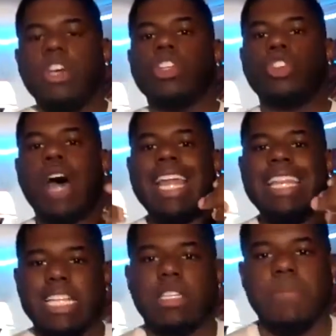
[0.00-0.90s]
So I need
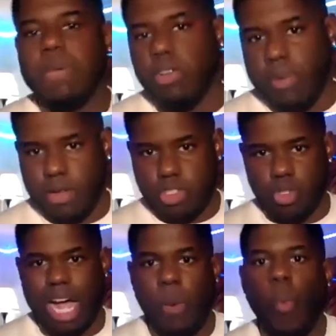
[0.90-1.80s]
to be around
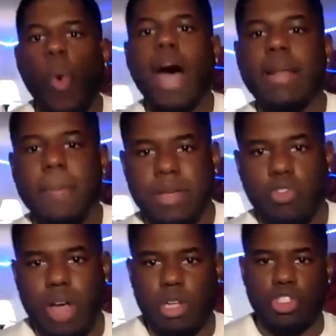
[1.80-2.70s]
you. I want to be
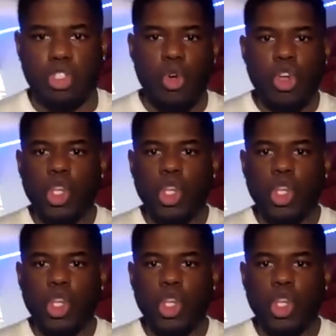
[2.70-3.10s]
around you.